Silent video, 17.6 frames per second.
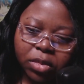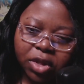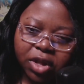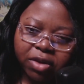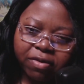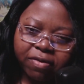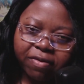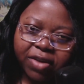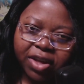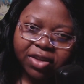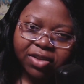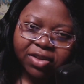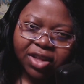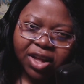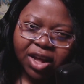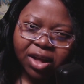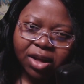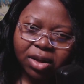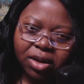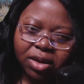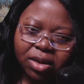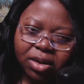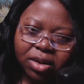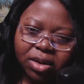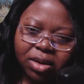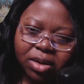Vesta.
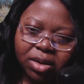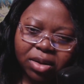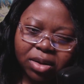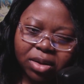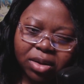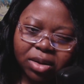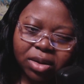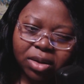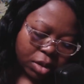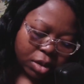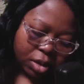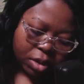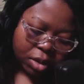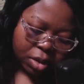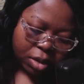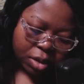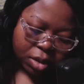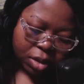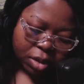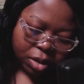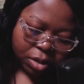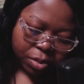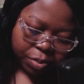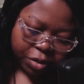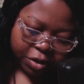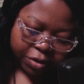
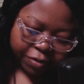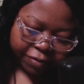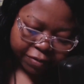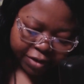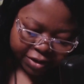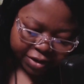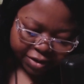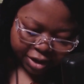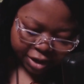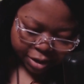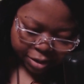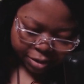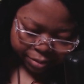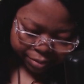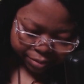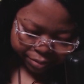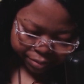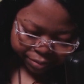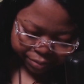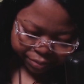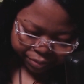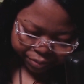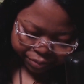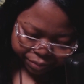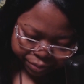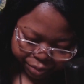Yep, Vesta.
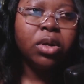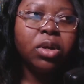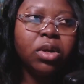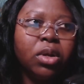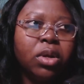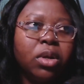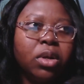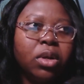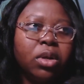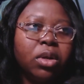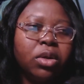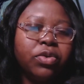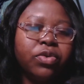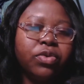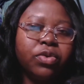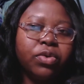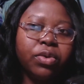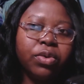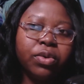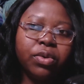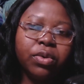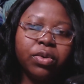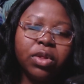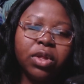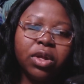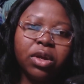
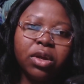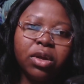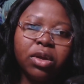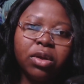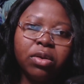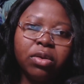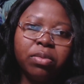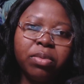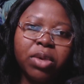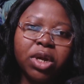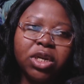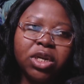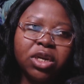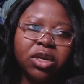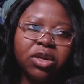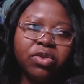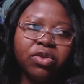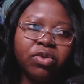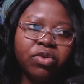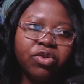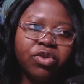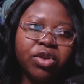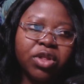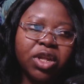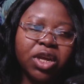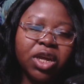So the magic
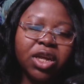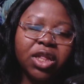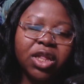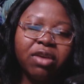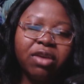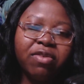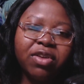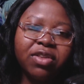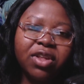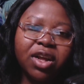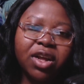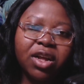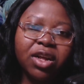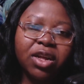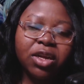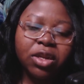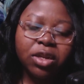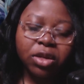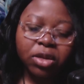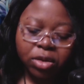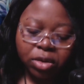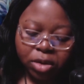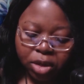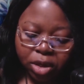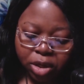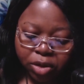soldier thingy that Vesta
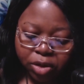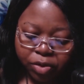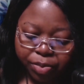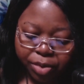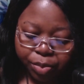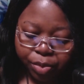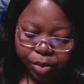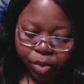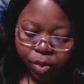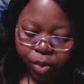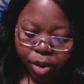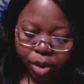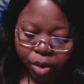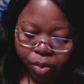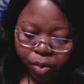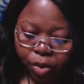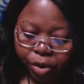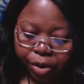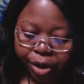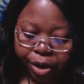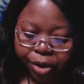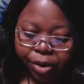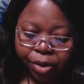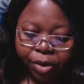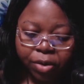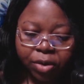and his people were
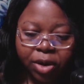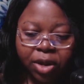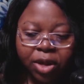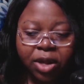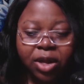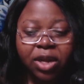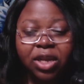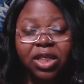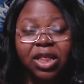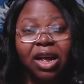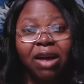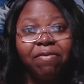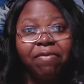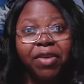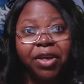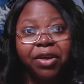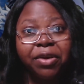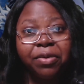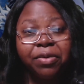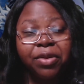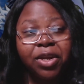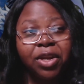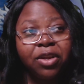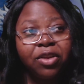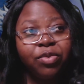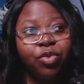working on that failed
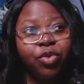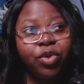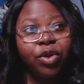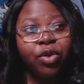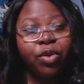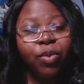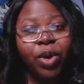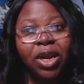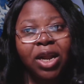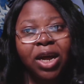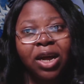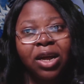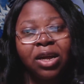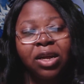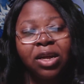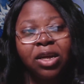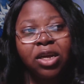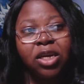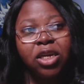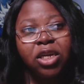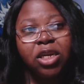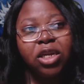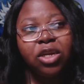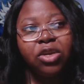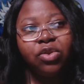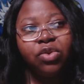and exploded or whatnot,
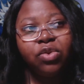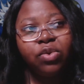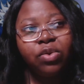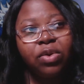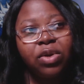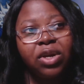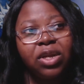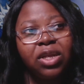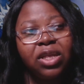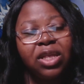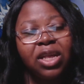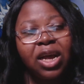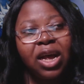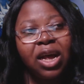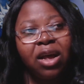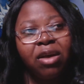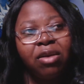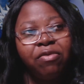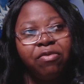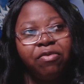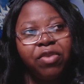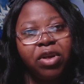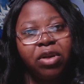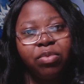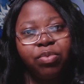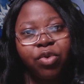she took that
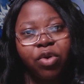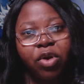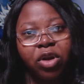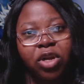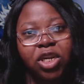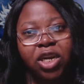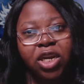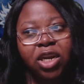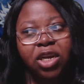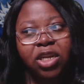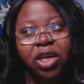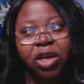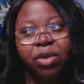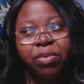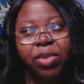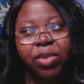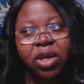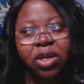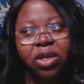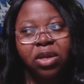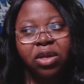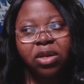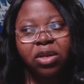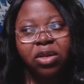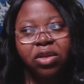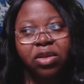failed project and made
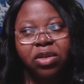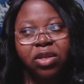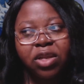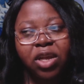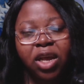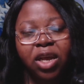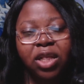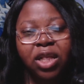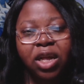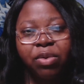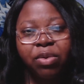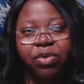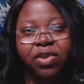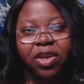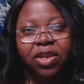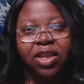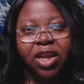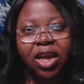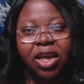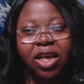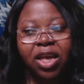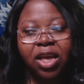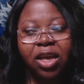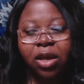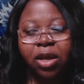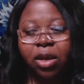this thing that was
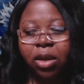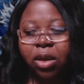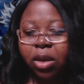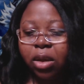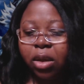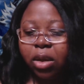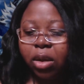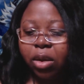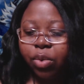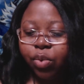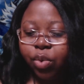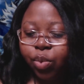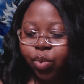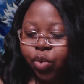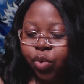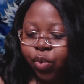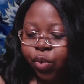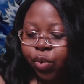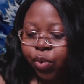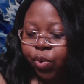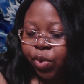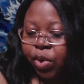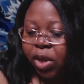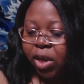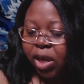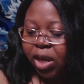attacking Remuru.
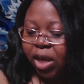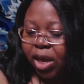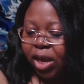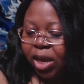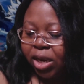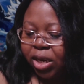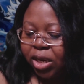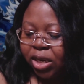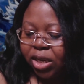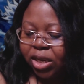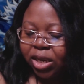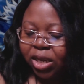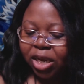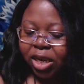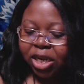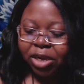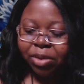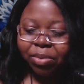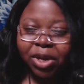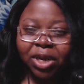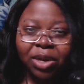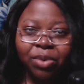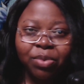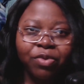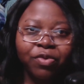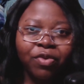And she said that she made
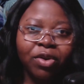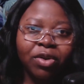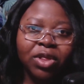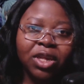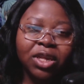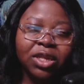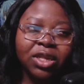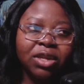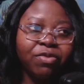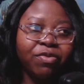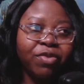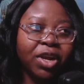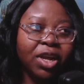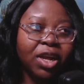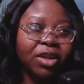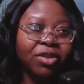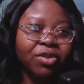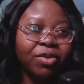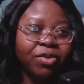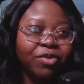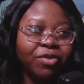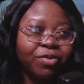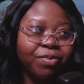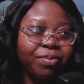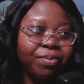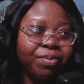it with all these different kinds
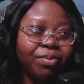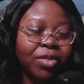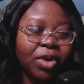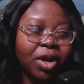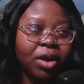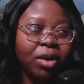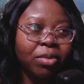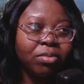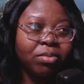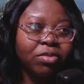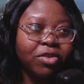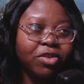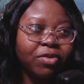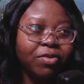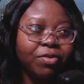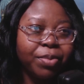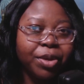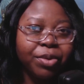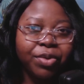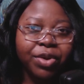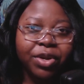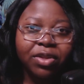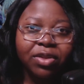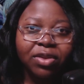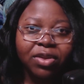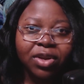of
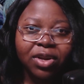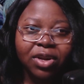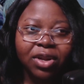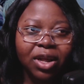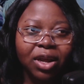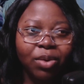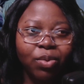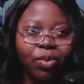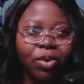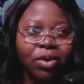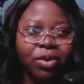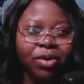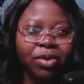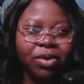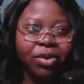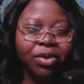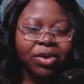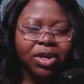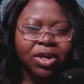spirits, like water.